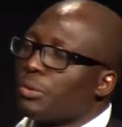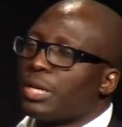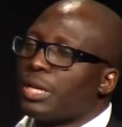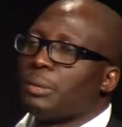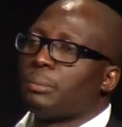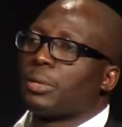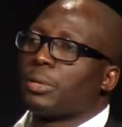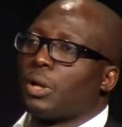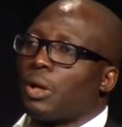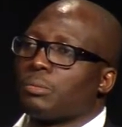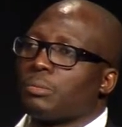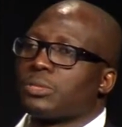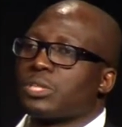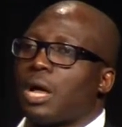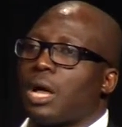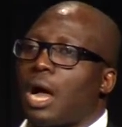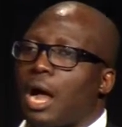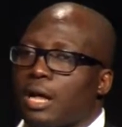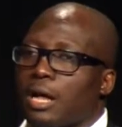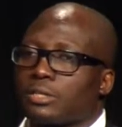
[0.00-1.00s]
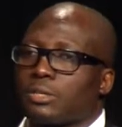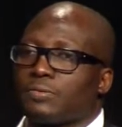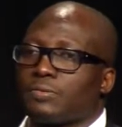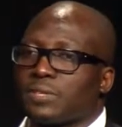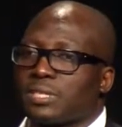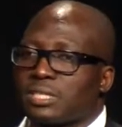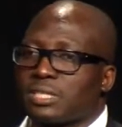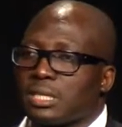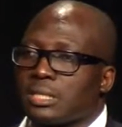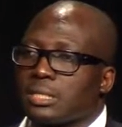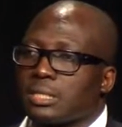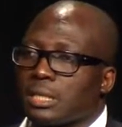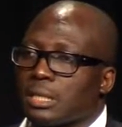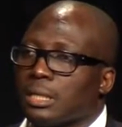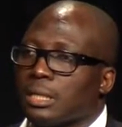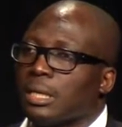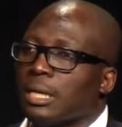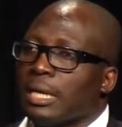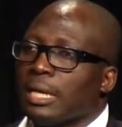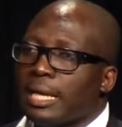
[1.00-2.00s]
really becomes the heart of the
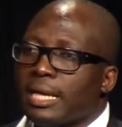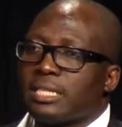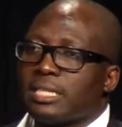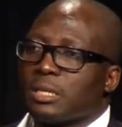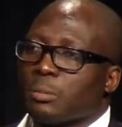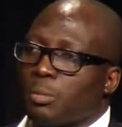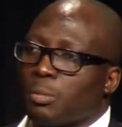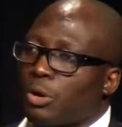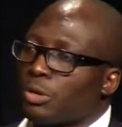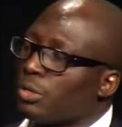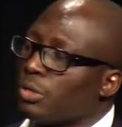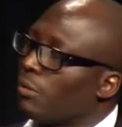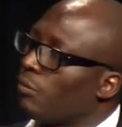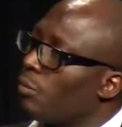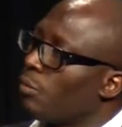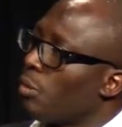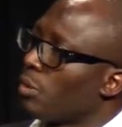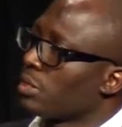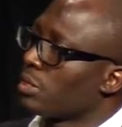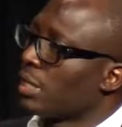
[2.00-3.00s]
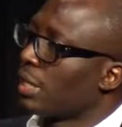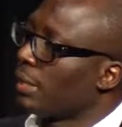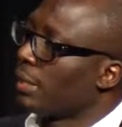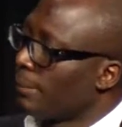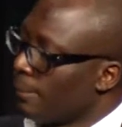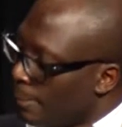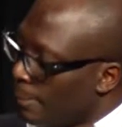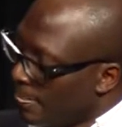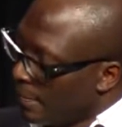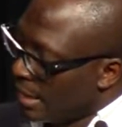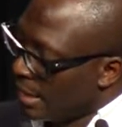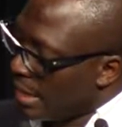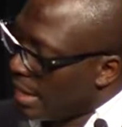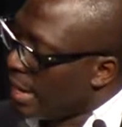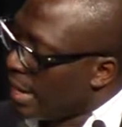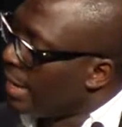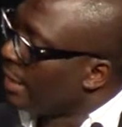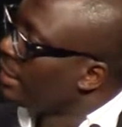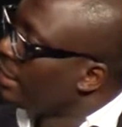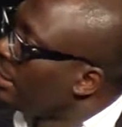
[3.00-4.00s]
city is a body of water.
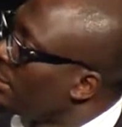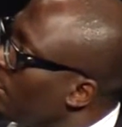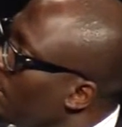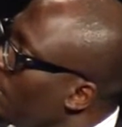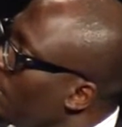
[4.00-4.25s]
And